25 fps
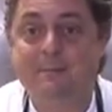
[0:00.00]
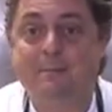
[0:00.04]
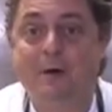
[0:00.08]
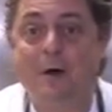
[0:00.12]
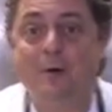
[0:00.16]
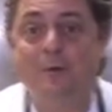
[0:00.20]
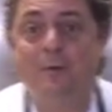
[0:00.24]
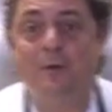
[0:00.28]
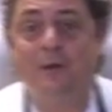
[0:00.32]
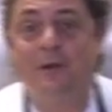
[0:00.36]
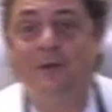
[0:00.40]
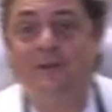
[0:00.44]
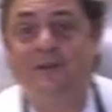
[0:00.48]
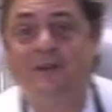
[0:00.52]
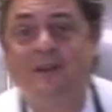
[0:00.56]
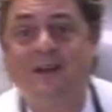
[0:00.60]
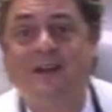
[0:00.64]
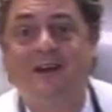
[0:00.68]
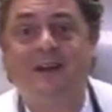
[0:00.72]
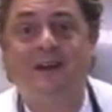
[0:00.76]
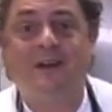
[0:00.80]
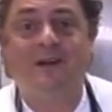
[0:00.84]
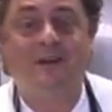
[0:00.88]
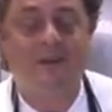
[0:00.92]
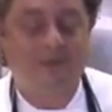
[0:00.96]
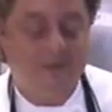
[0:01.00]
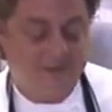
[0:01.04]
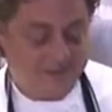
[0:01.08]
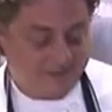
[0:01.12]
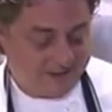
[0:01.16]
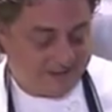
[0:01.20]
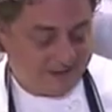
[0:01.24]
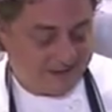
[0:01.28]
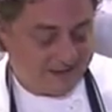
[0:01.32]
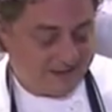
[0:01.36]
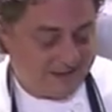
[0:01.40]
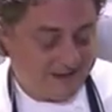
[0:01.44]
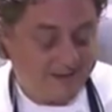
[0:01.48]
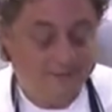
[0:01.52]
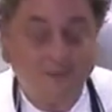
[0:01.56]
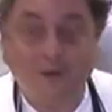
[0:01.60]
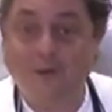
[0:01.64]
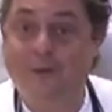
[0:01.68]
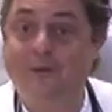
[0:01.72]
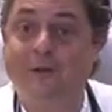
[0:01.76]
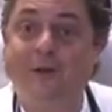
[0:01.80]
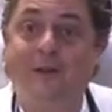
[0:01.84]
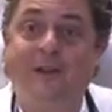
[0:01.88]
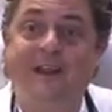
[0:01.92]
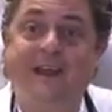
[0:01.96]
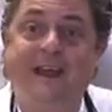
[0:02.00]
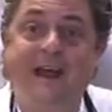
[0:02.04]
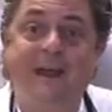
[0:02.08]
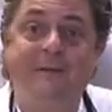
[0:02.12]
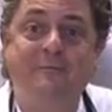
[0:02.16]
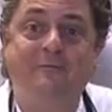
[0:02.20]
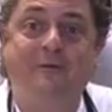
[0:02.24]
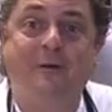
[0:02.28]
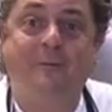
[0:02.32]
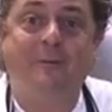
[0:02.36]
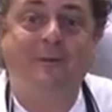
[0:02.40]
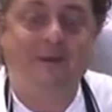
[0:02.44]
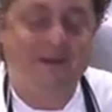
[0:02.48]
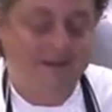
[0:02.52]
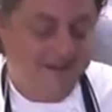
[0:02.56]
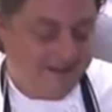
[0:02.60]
boat that they came from.